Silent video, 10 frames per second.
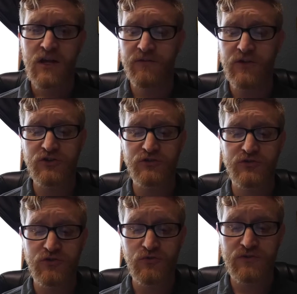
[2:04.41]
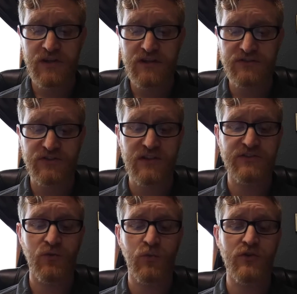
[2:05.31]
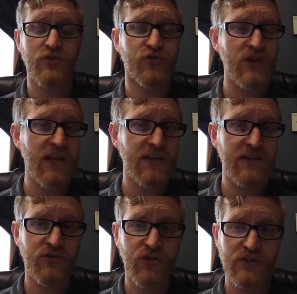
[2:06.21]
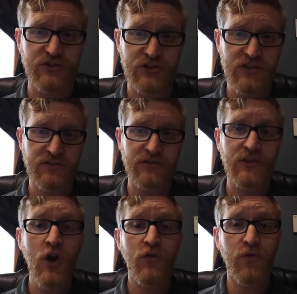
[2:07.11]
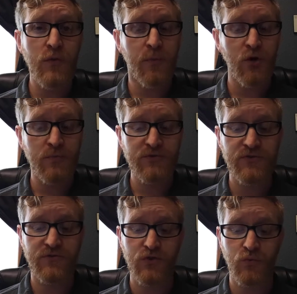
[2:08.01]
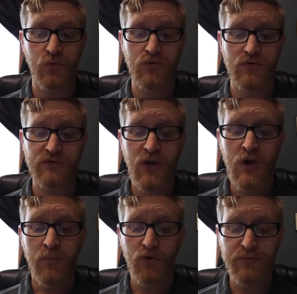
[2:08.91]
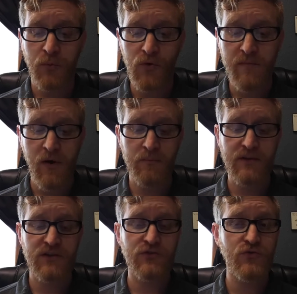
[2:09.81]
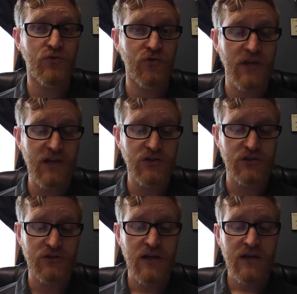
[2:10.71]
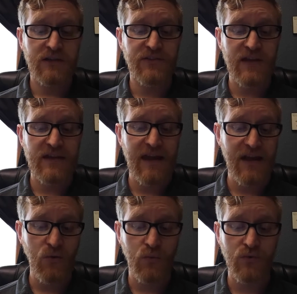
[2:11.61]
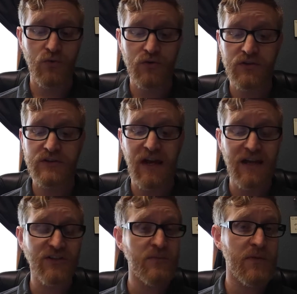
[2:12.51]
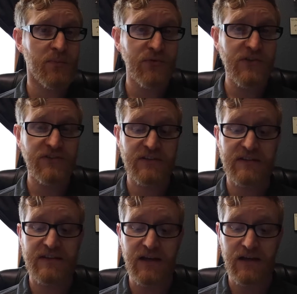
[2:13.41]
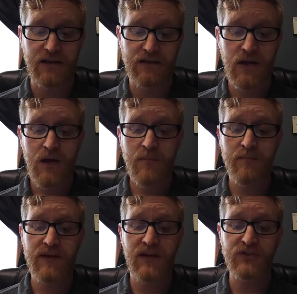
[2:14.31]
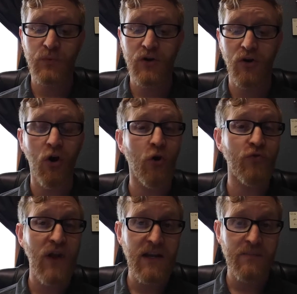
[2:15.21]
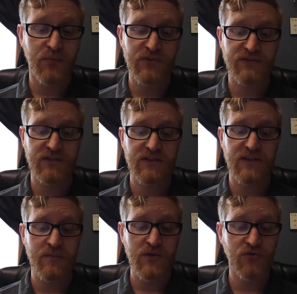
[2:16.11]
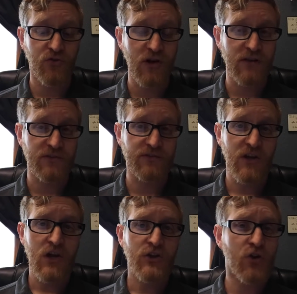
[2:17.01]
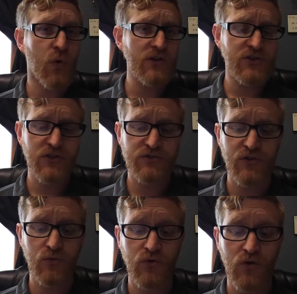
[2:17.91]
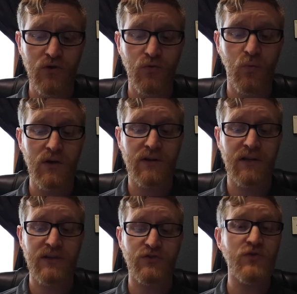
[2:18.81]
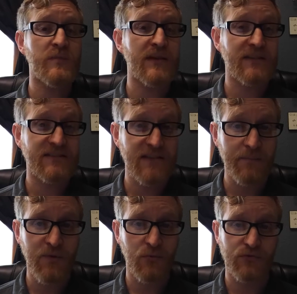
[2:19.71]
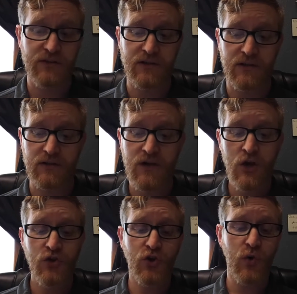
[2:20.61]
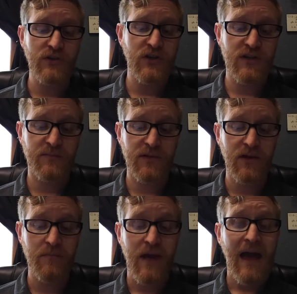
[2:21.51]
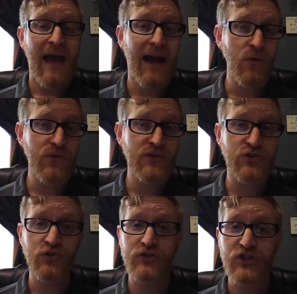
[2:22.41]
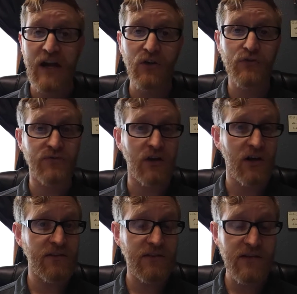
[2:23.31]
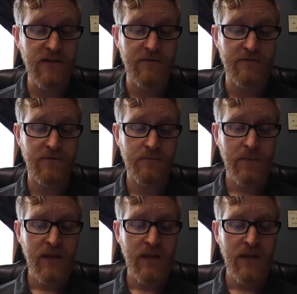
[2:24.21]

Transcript: Ephesians 2:10 states that we are created in Christ Jesus for the purpose of good works. Paul's point about being a new creation is that now we work not to be pleasing to God, but because we are already pleasing to Him in Christ. The question is no longer, what can I do to be acceptable to God? The question has become, how then should a child of God live?